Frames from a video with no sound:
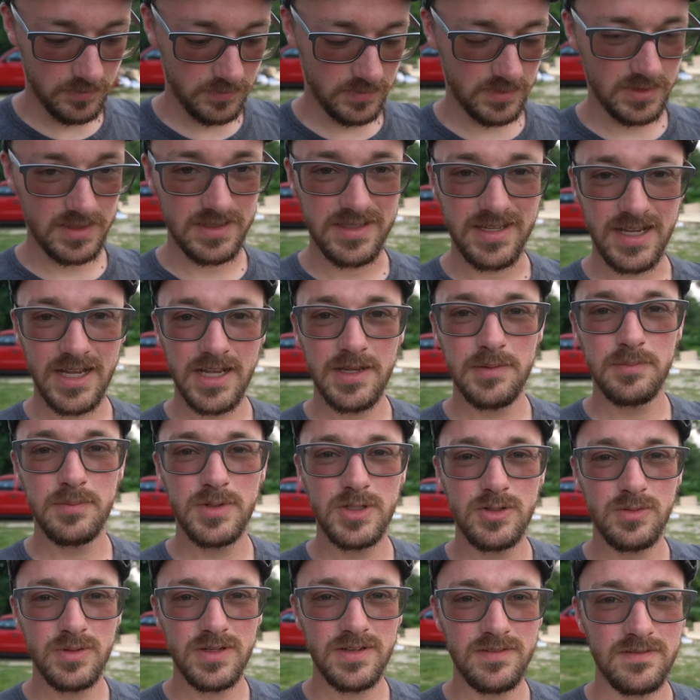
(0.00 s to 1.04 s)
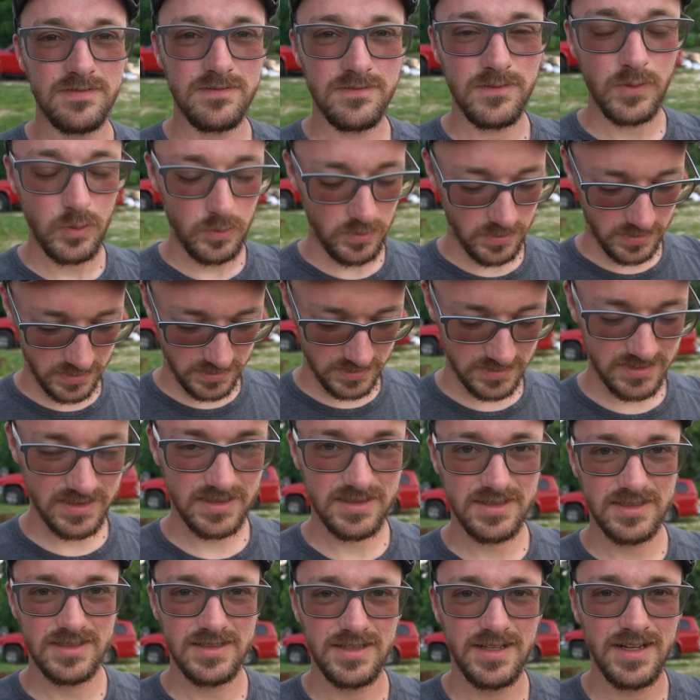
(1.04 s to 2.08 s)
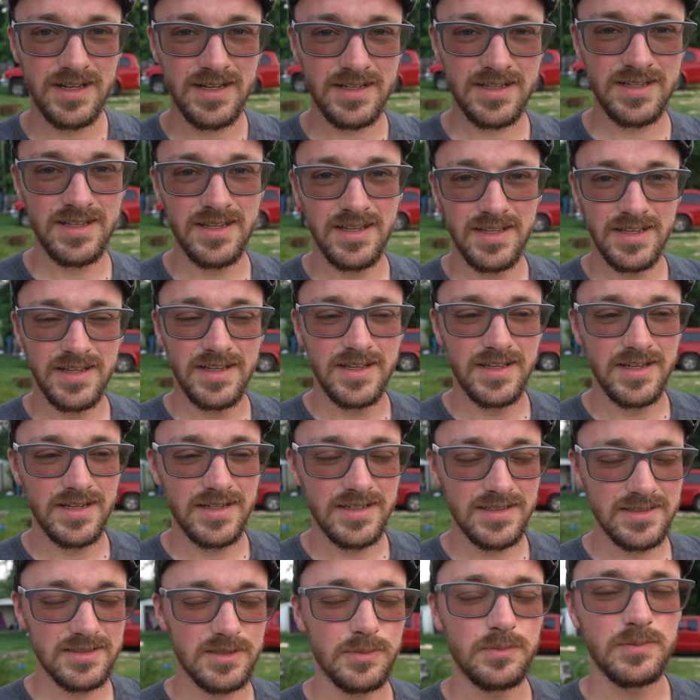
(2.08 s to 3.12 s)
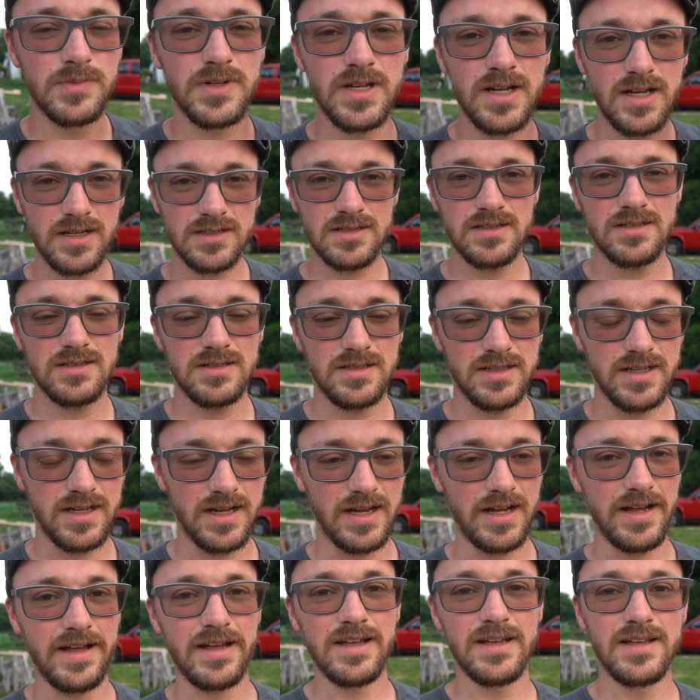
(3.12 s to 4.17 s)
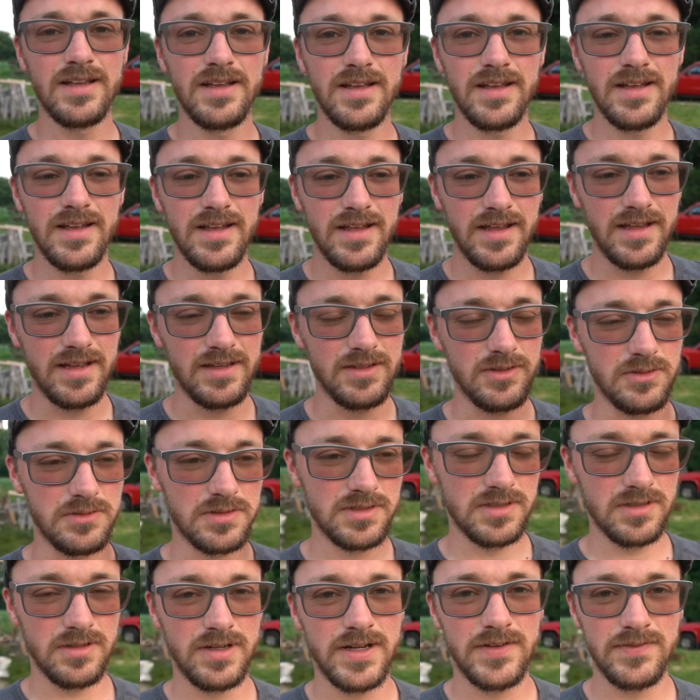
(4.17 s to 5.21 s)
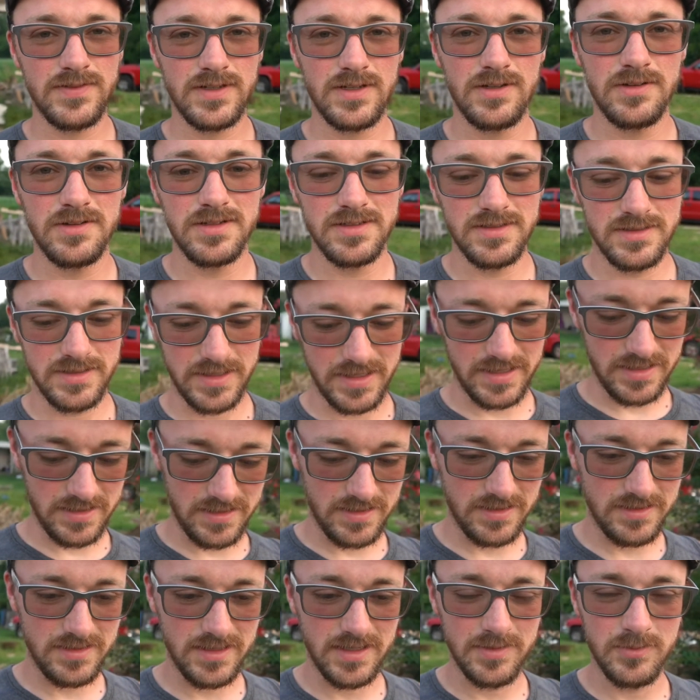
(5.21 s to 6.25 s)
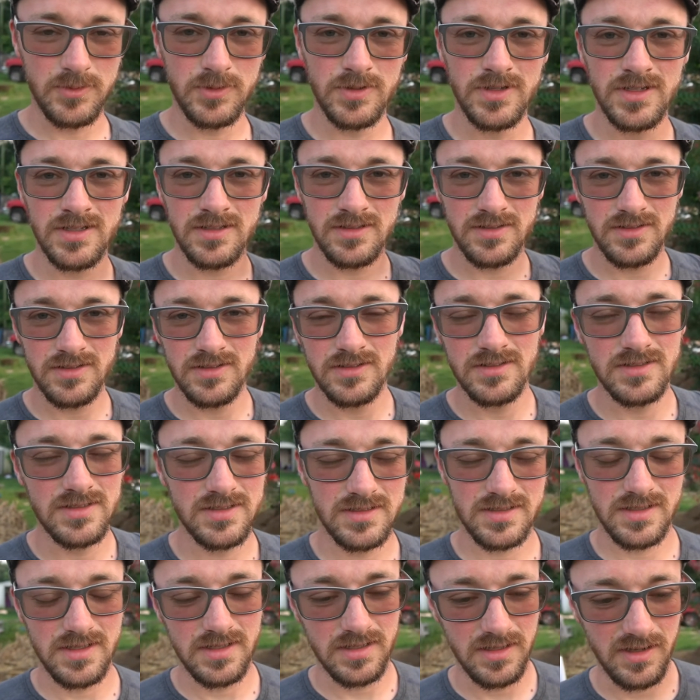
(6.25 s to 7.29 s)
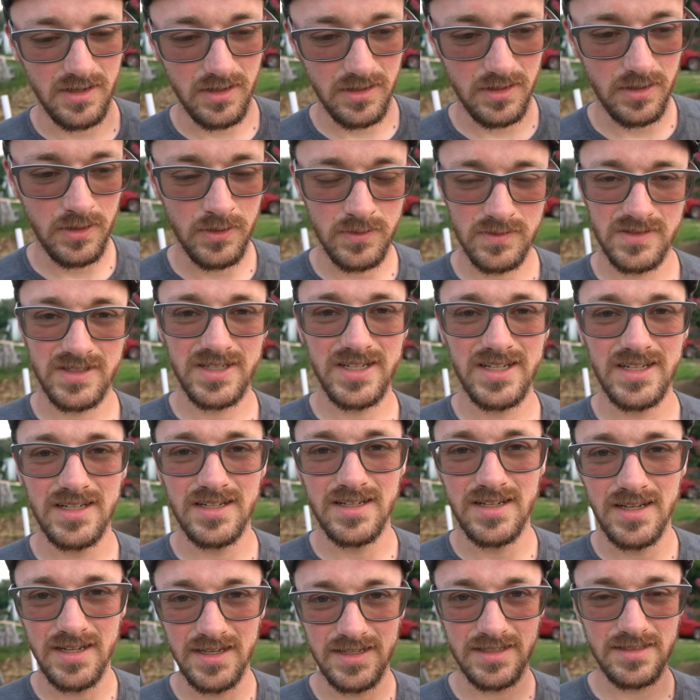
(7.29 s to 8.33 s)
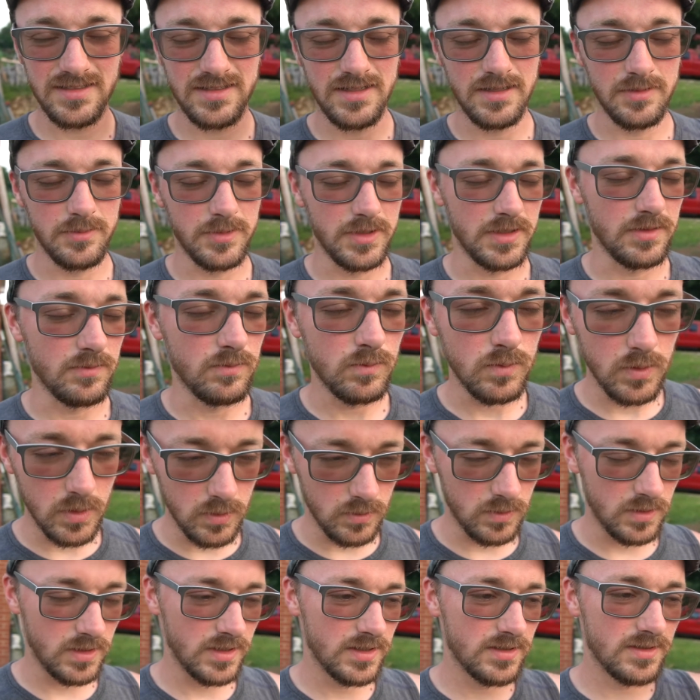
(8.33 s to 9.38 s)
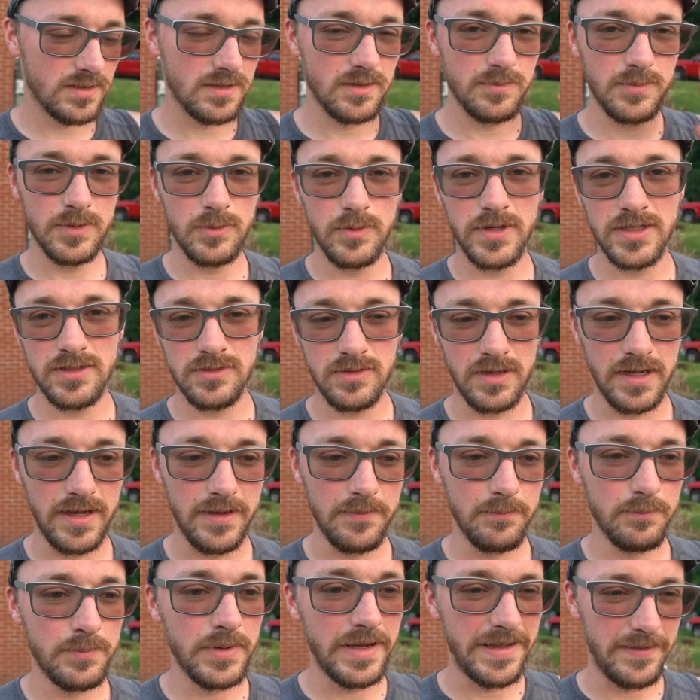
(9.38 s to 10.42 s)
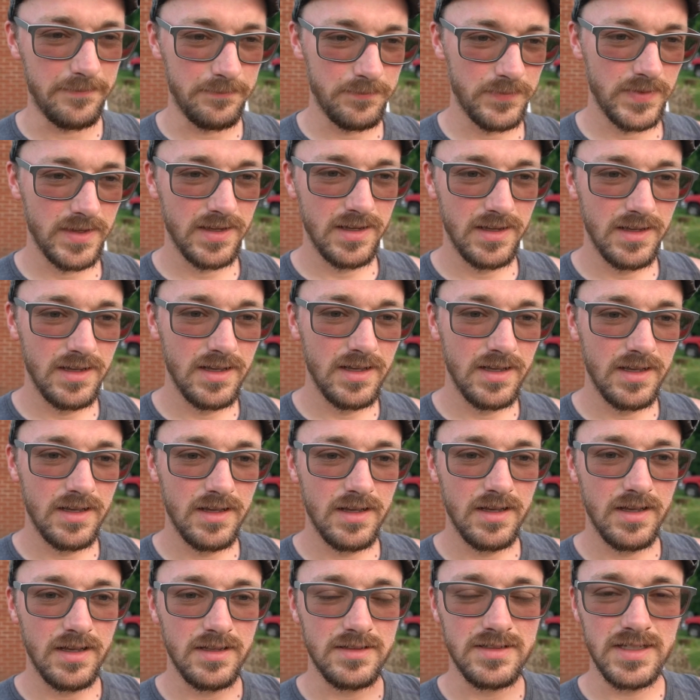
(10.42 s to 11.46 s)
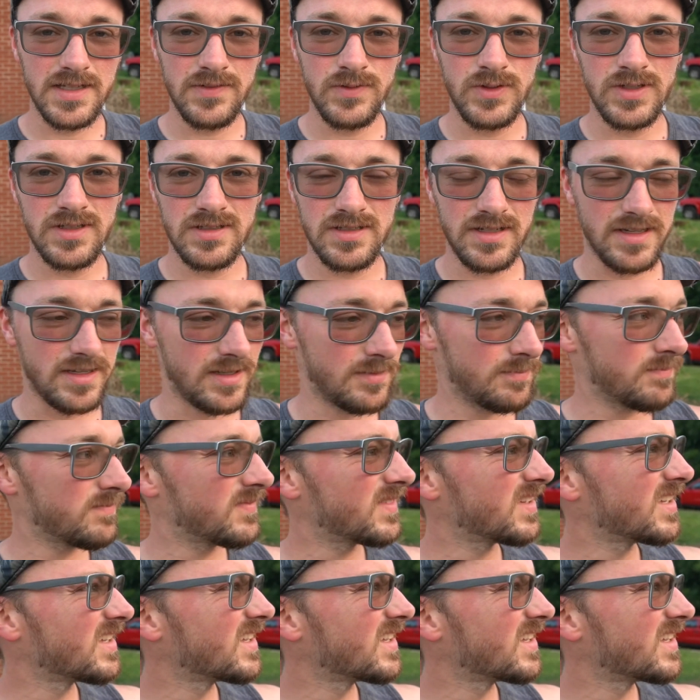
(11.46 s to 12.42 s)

the time between 4 and 6 o'clock, it is obnoxiously hot and you still have to go inside at that time or else you're just gonna overheat and it's gonna be woo, it's gonna be way too hot. But it's evening time,